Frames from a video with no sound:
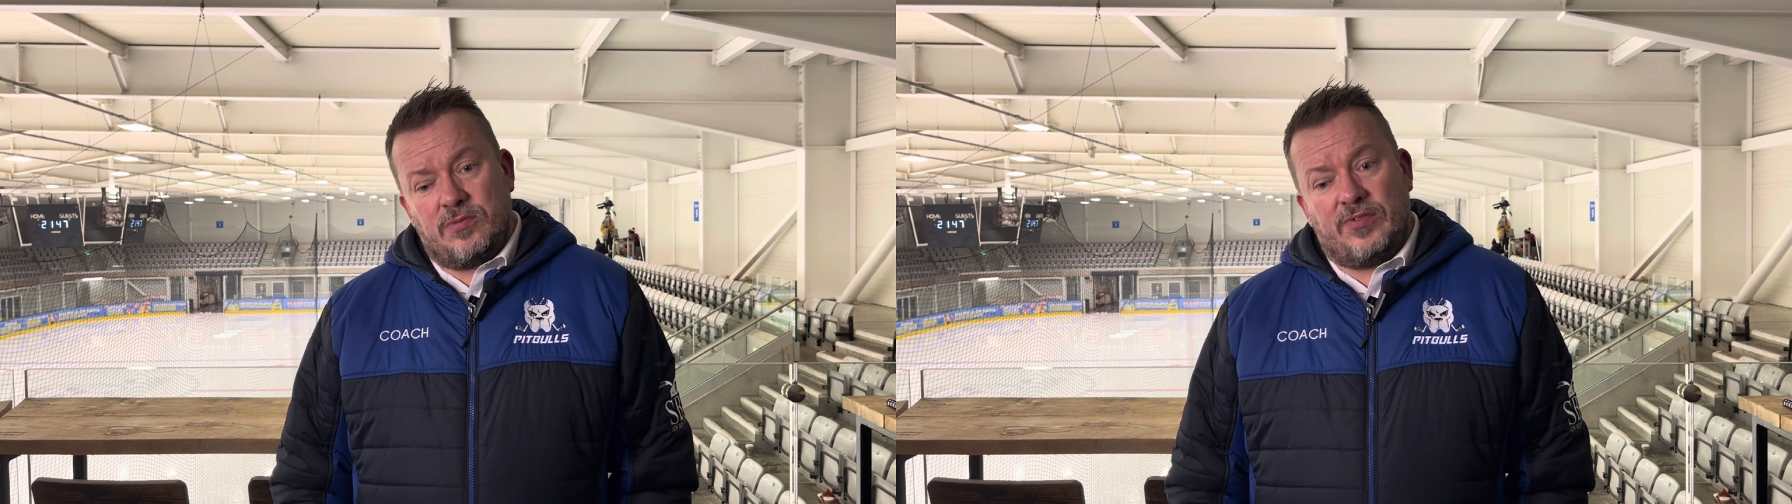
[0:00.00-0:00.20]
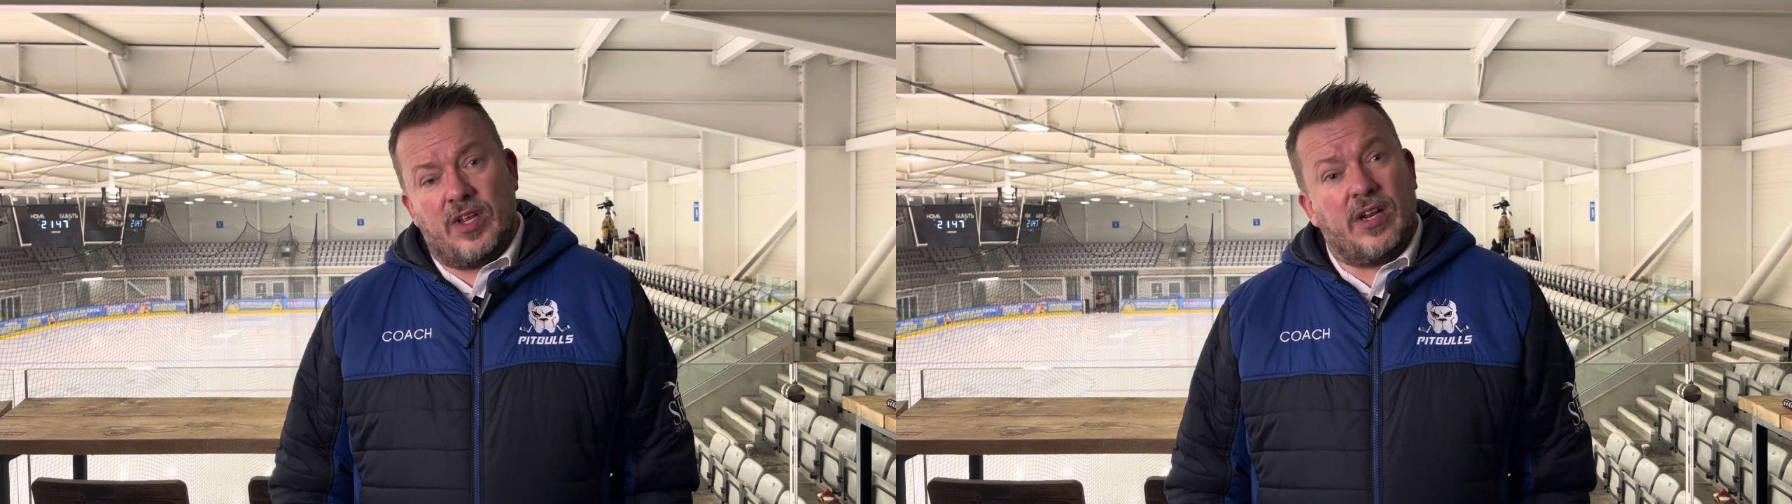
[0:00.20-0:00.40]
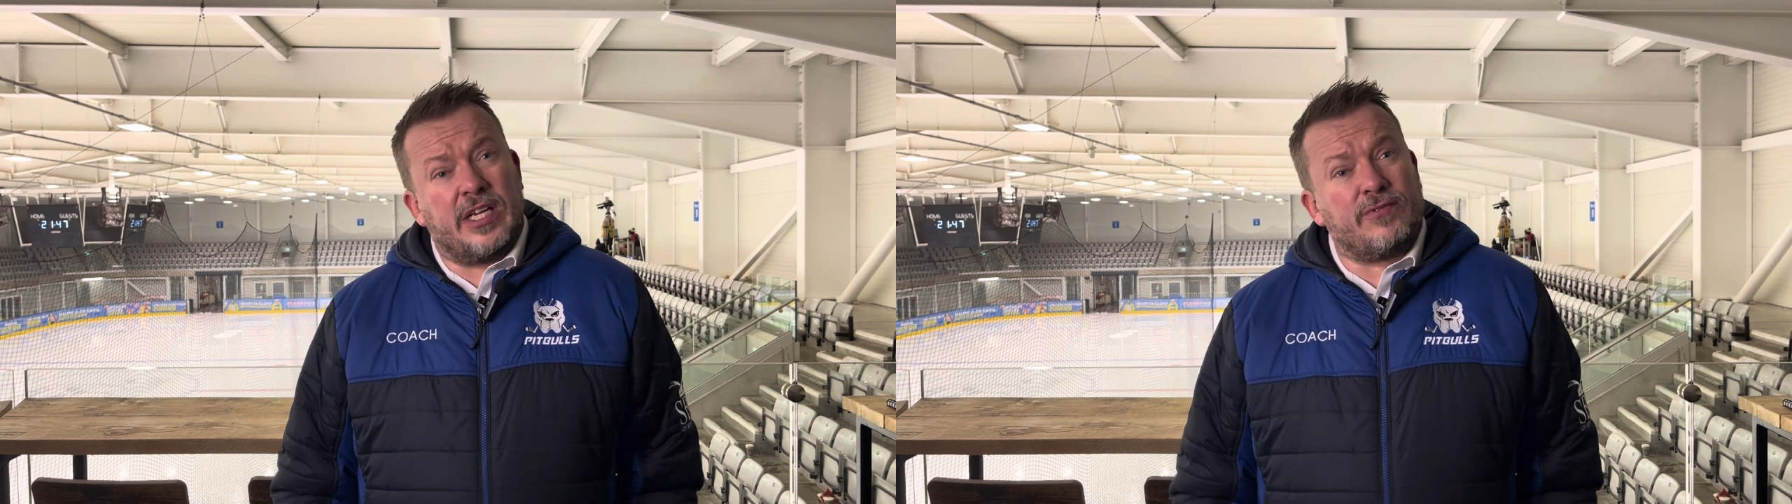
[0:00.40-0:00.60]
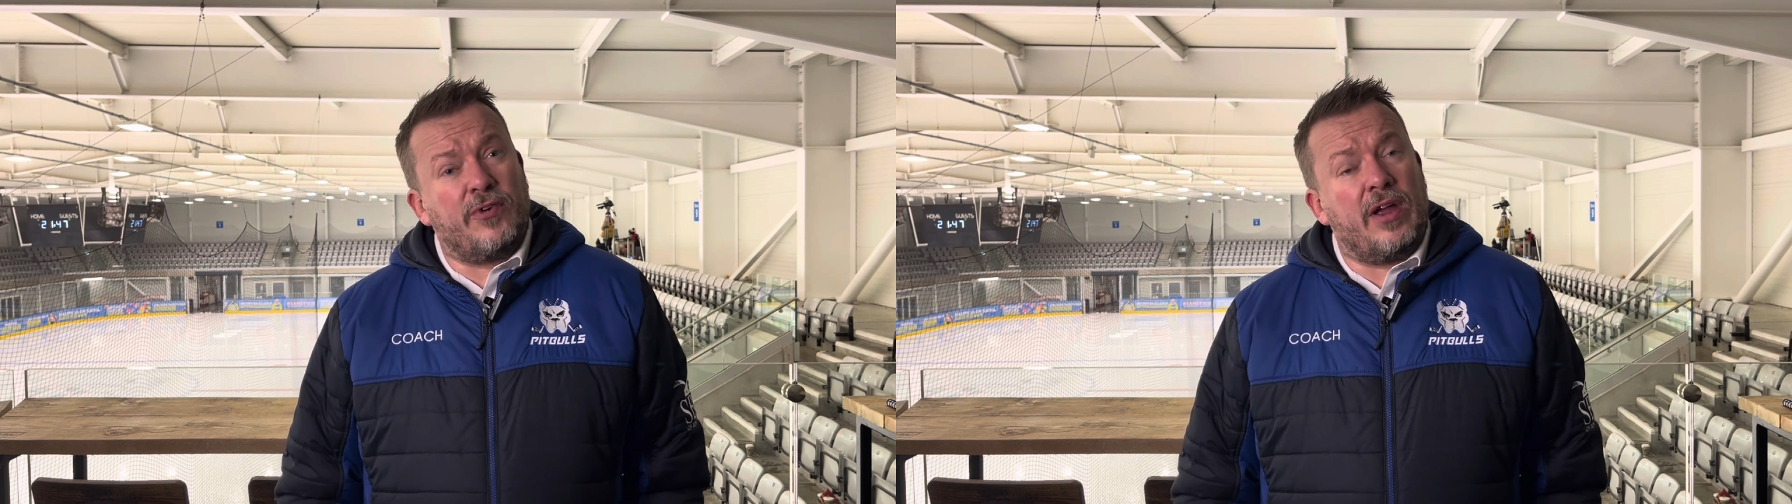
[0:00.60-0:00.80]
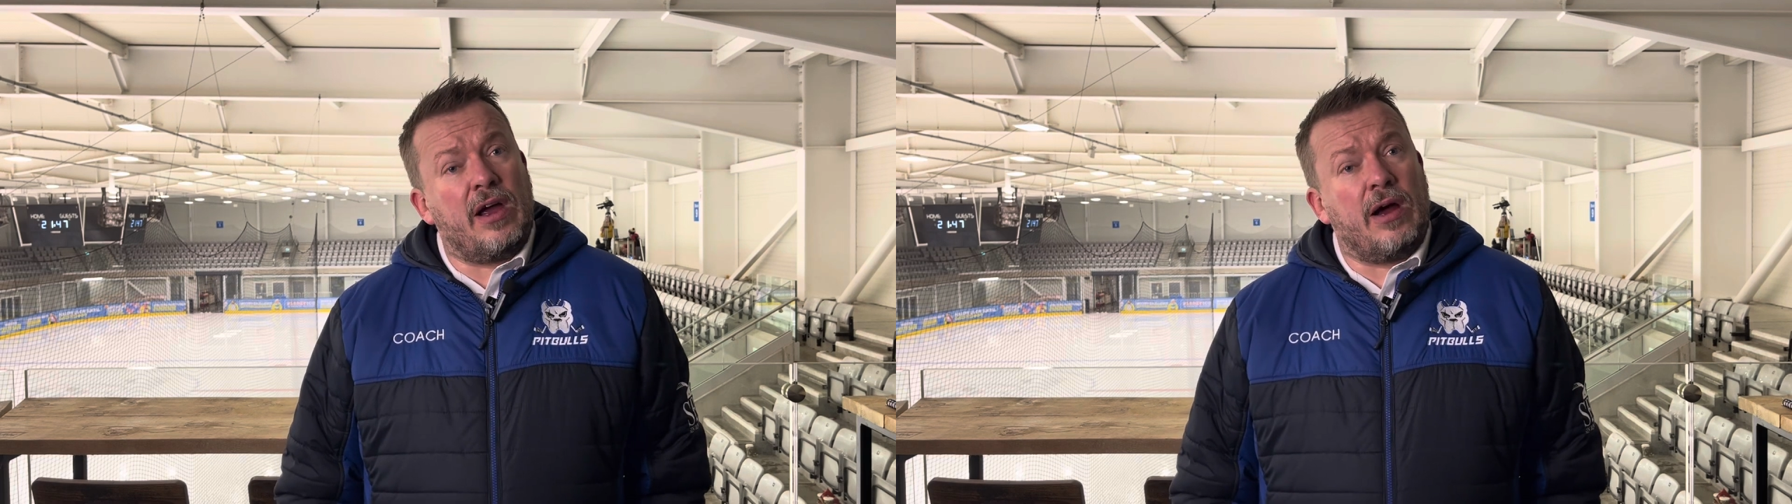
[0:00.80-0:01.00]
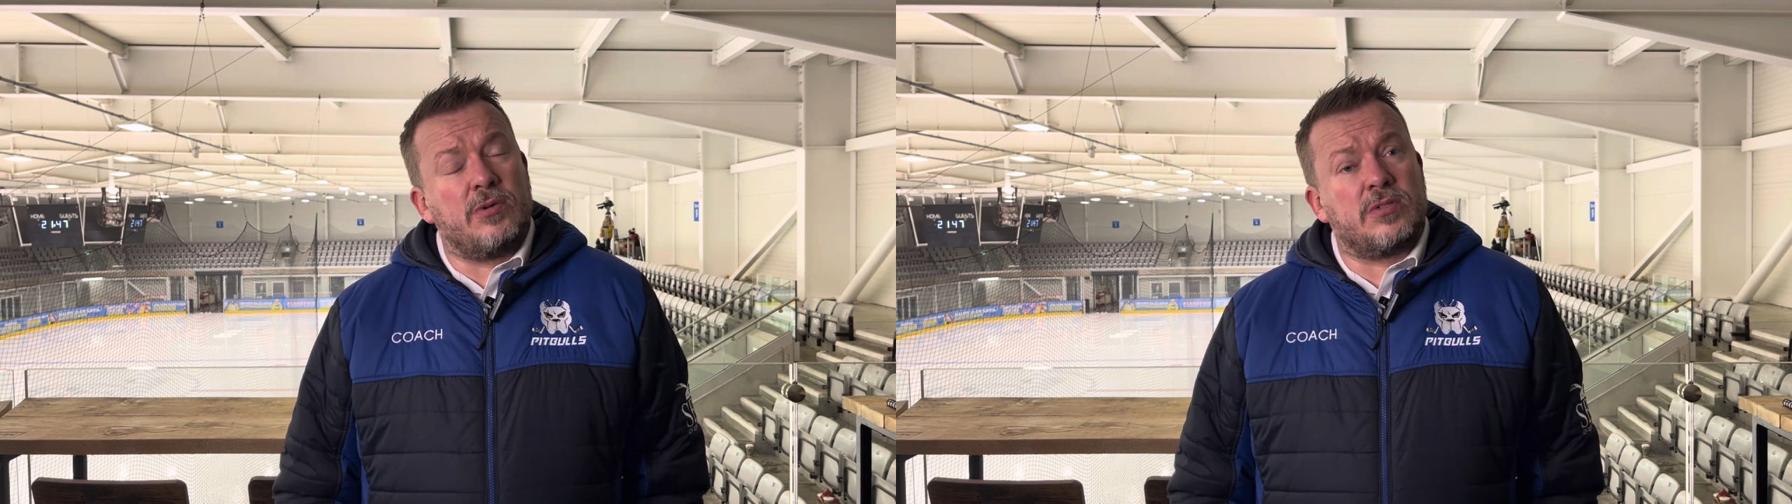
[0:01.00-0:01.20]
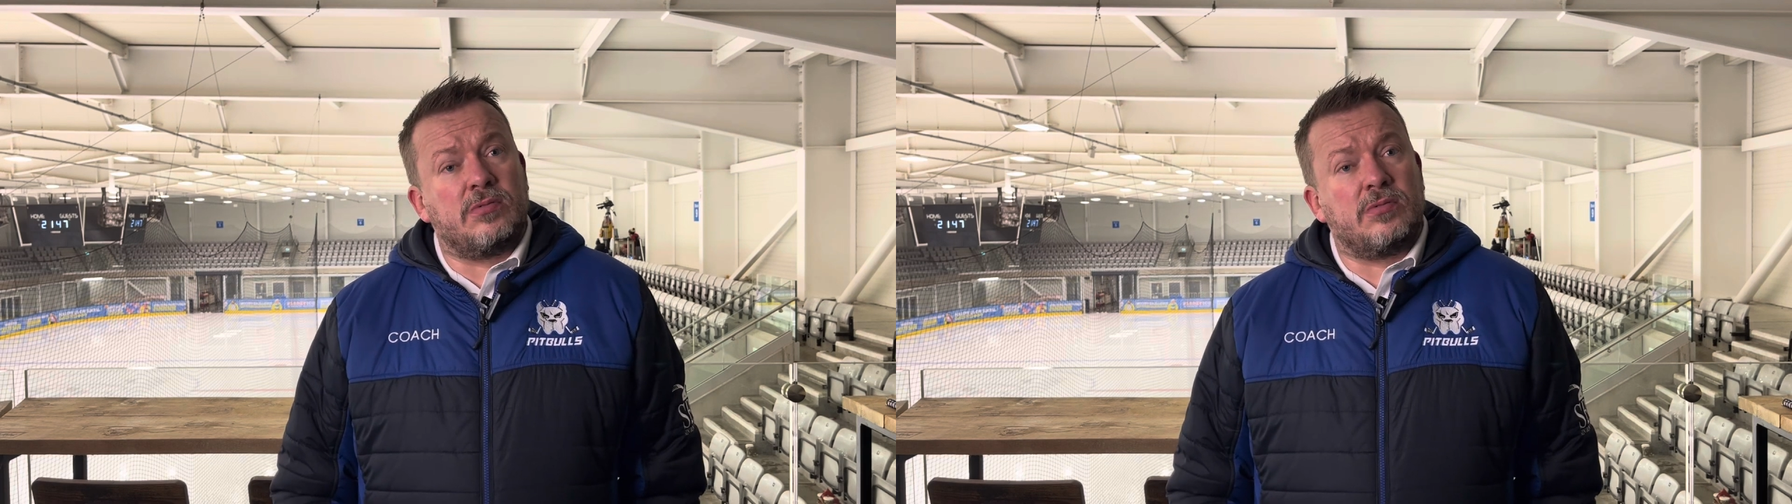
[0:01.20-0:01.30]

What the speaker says: we've done the last 48 hours.